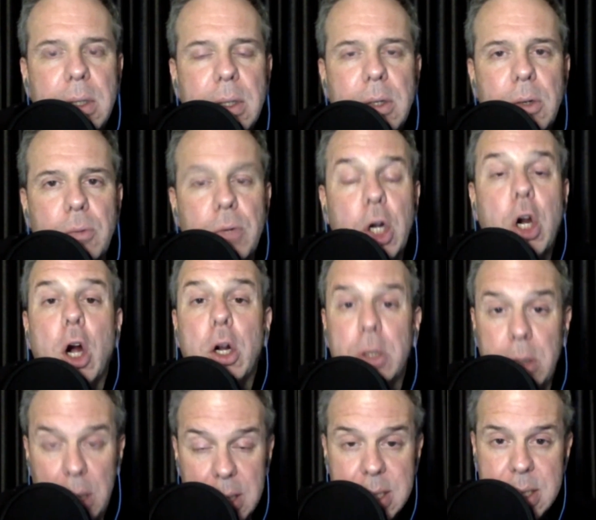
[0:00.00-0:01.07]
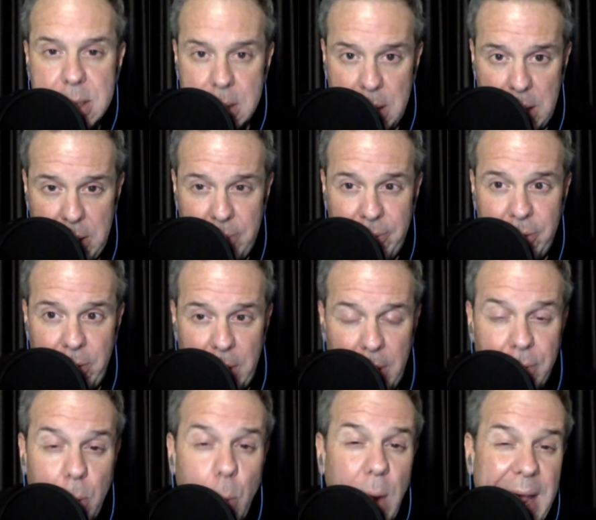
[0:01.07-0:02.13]
regardless of
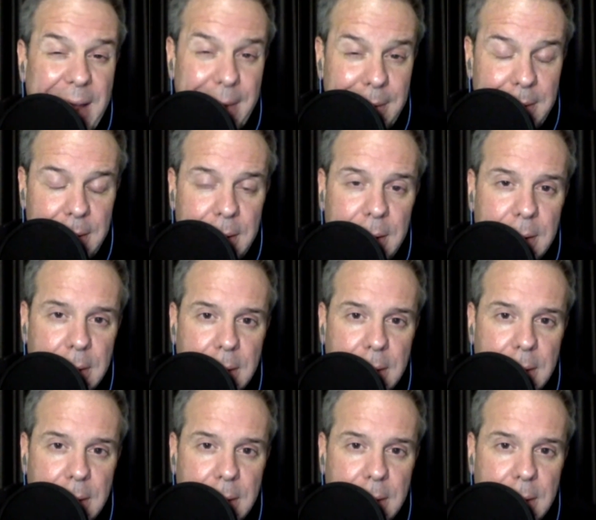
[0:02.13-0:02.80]
when,